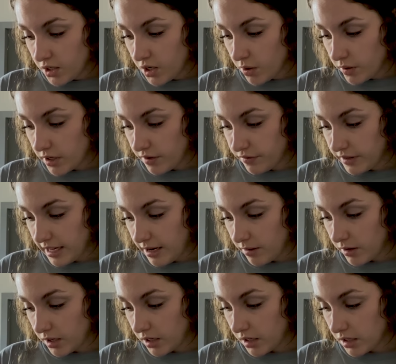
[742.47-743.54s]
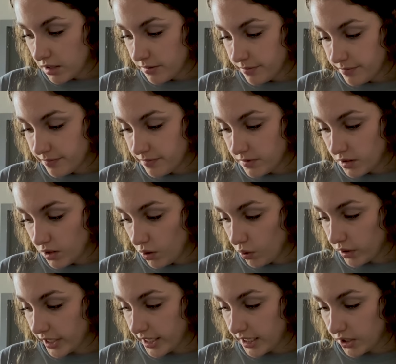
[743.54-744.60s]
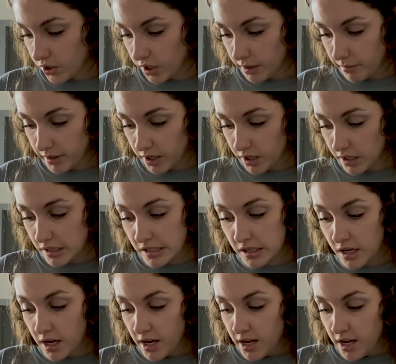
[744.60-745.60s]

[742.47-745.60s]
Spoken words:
coconut flour, organic cranberries,